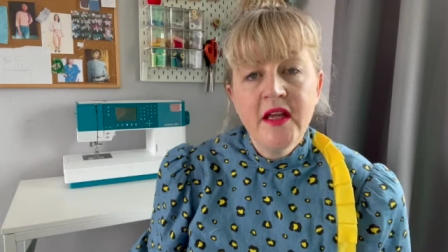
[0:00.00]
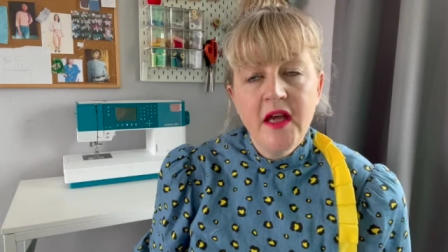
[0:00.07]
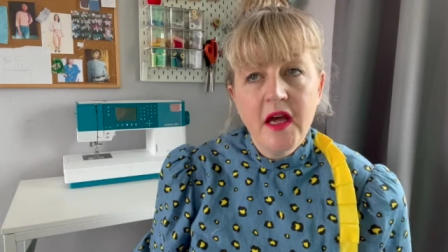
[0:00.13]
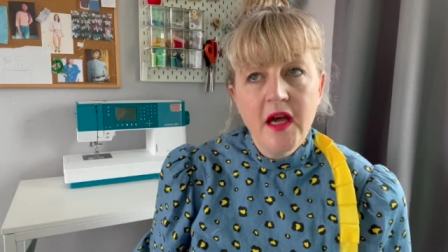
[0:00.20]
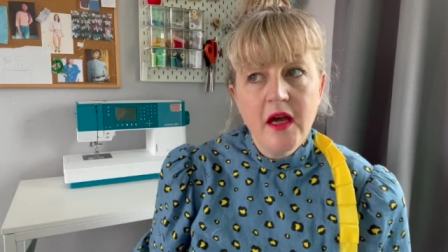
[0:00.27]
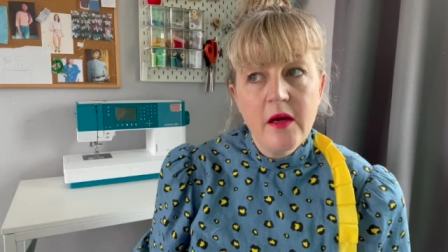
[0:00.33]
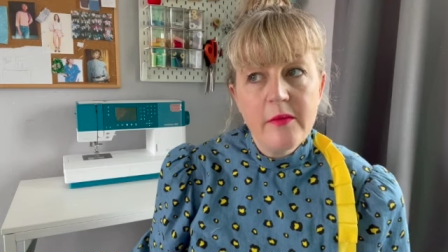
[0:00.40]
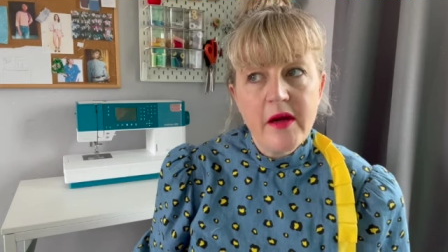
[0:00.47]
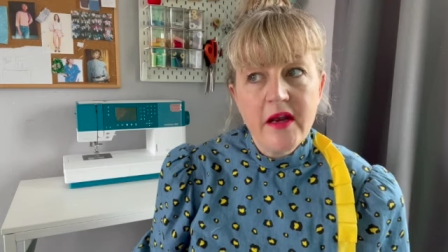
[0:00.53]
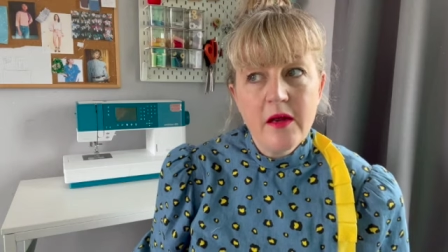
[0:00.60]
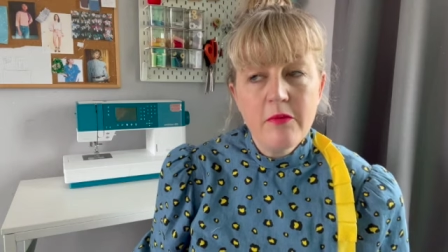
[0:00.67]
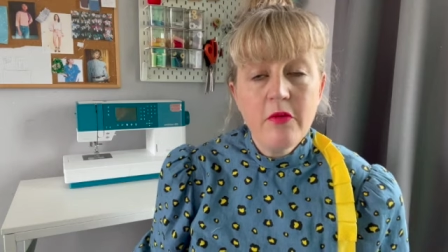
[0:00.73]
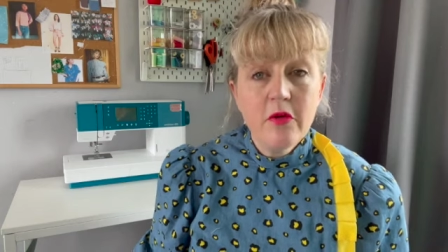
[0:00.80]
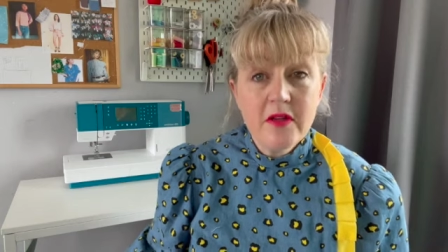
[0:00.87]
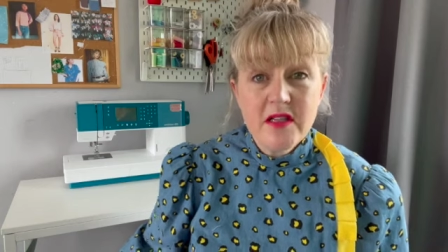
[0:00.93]
Um, and I
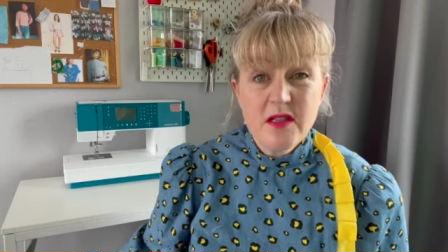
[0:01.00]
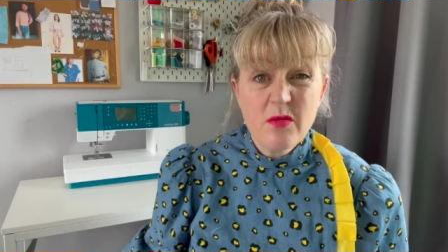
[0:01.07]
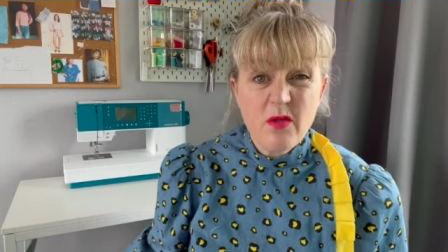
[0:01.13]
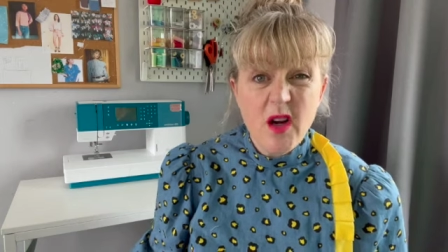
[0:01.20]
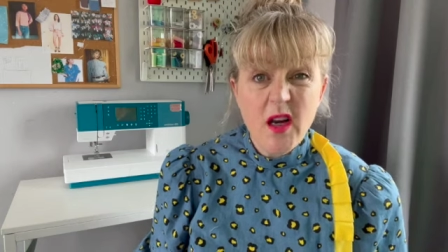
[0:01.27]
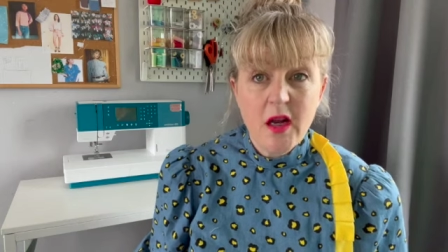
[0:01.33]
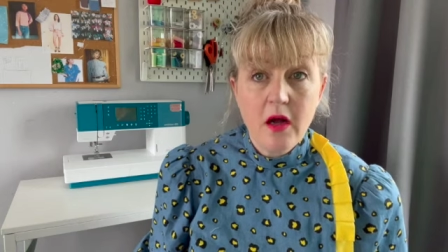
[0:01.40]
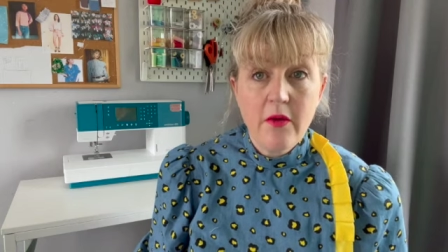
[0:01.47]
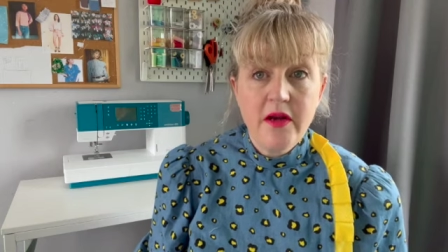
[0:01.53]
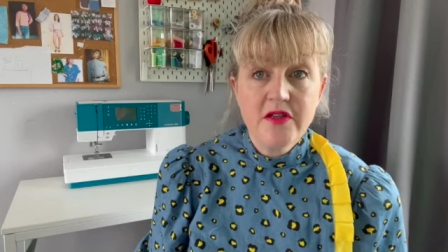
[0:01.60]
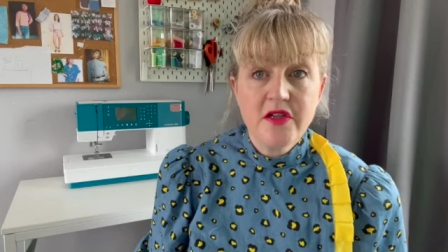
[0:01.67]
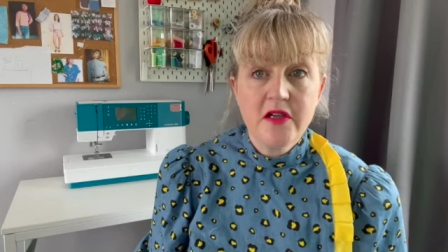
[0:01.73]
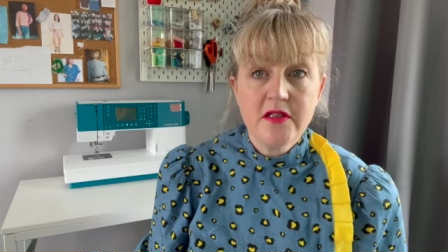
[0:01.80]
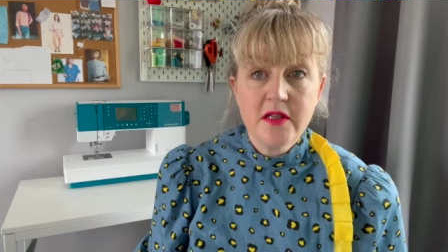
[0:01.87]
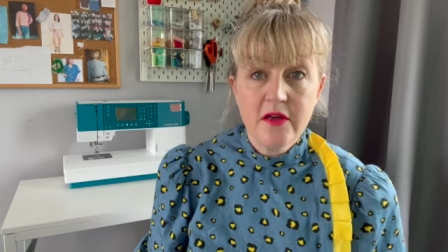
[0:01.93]
bought this a while ago
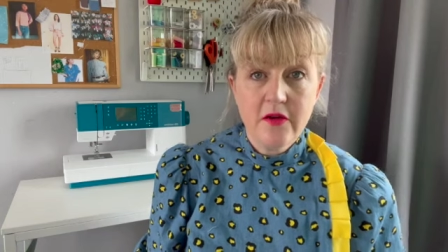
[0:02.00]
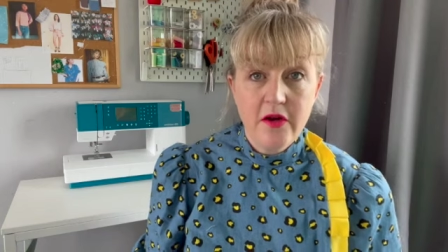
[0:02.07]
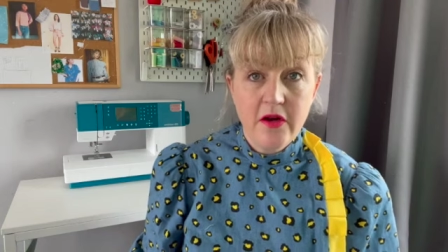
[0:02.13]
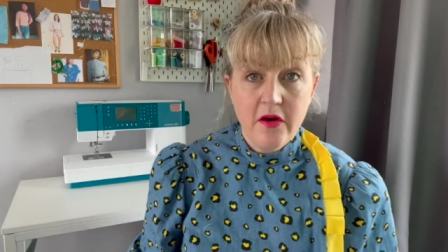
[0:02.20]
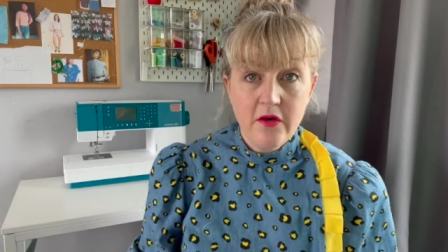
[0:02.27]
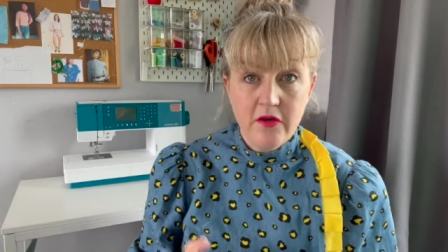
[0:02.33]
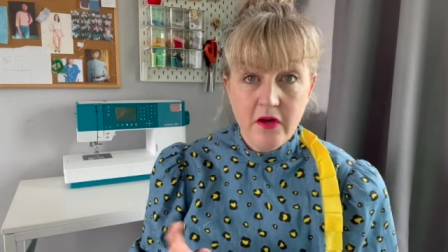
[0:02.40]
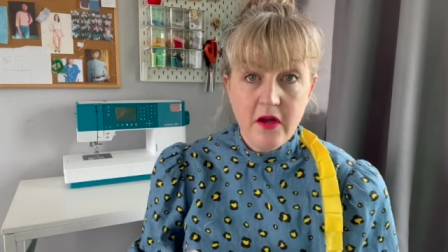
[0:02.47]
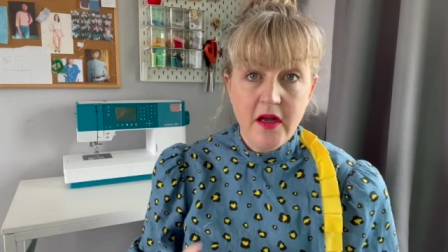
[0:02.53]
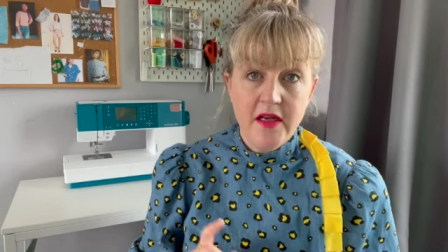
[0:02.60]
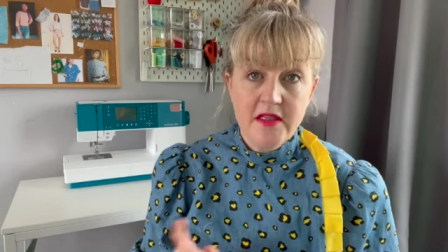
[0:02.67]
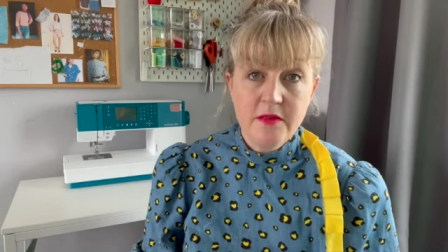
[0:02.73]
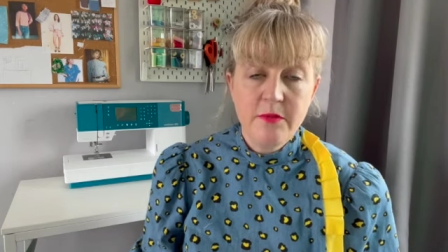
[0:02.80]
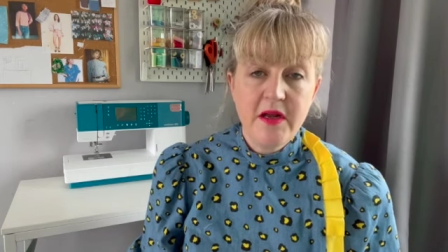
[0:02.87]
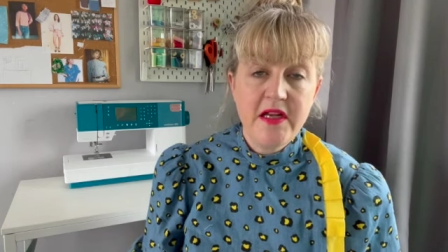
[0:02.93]
actually because I got it online
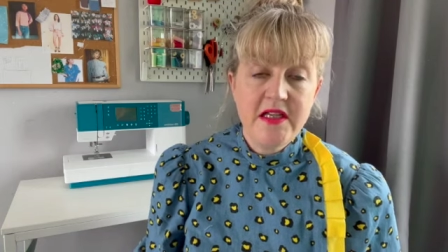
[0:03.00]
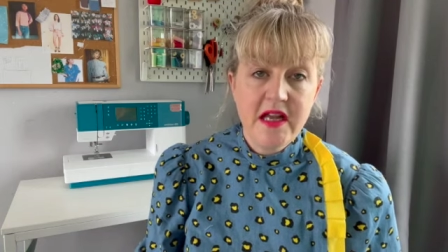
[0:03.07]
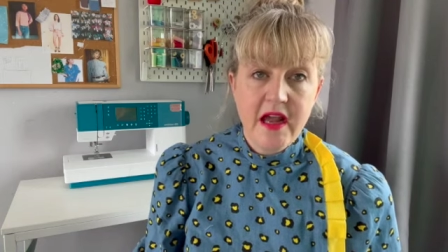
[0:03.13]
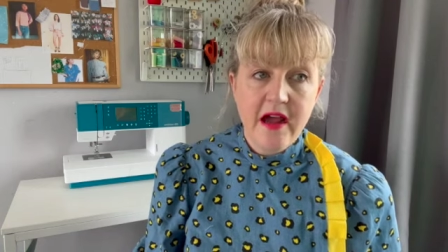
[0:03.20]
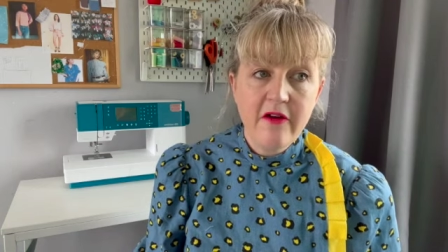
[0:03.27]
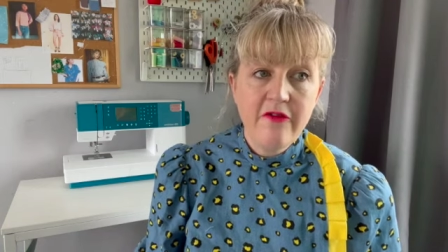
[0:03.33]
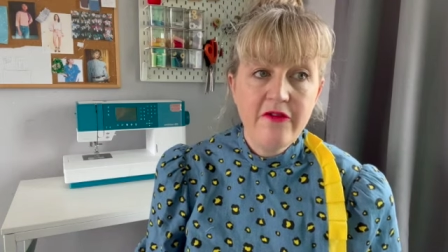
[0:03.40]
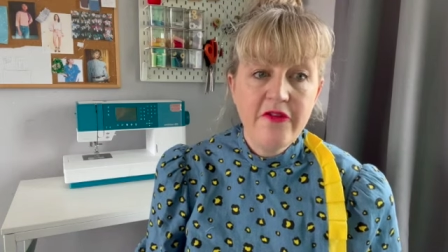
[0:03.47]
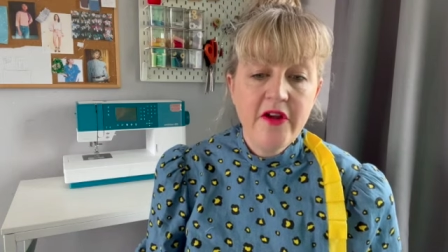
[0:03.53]
as a PDF.